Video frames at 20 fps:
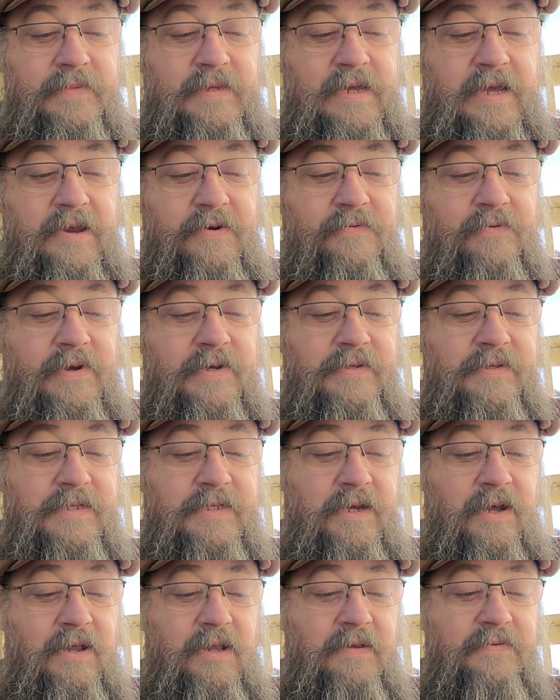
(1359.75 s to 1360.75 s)
It
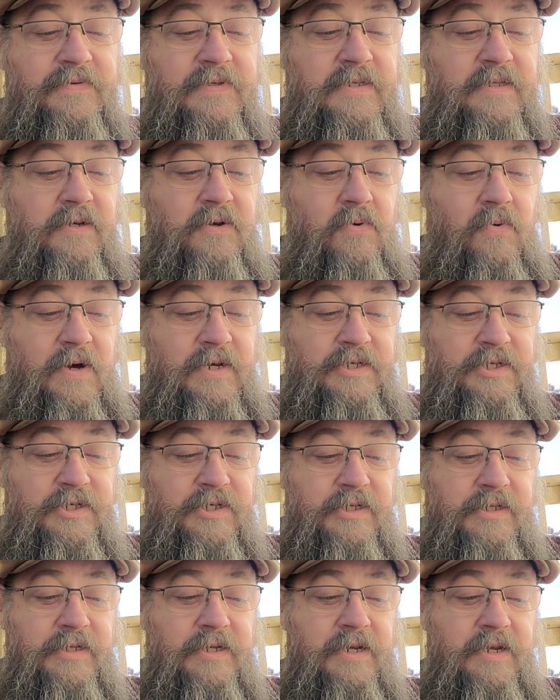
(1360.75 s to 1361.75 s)
resolves the
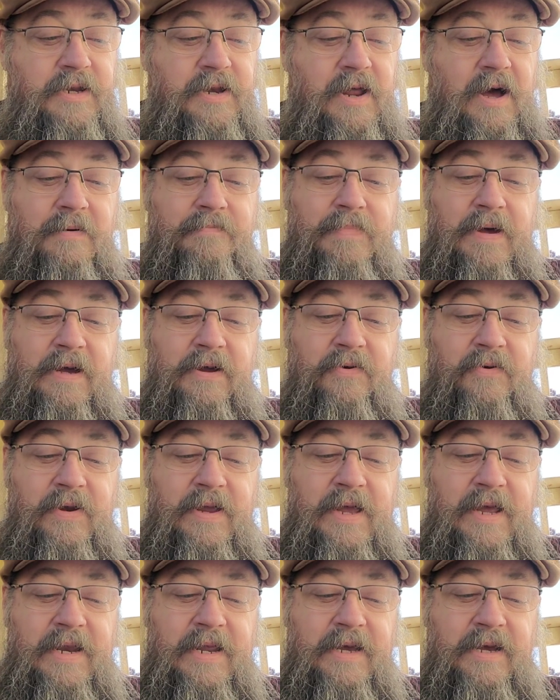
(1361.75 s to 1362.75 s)
question not by
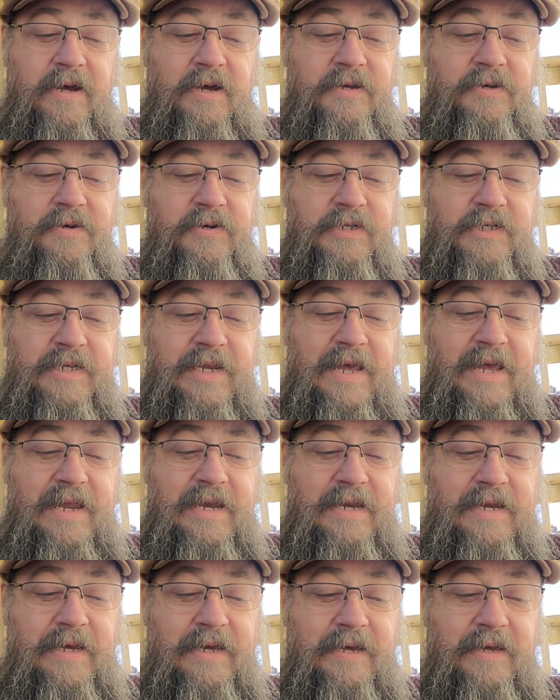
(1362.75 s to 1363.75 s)
creating
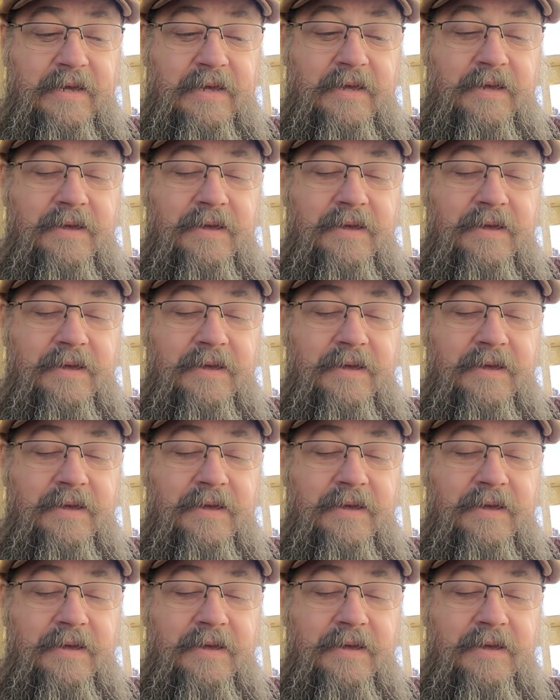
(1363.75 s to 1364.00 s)
understanding,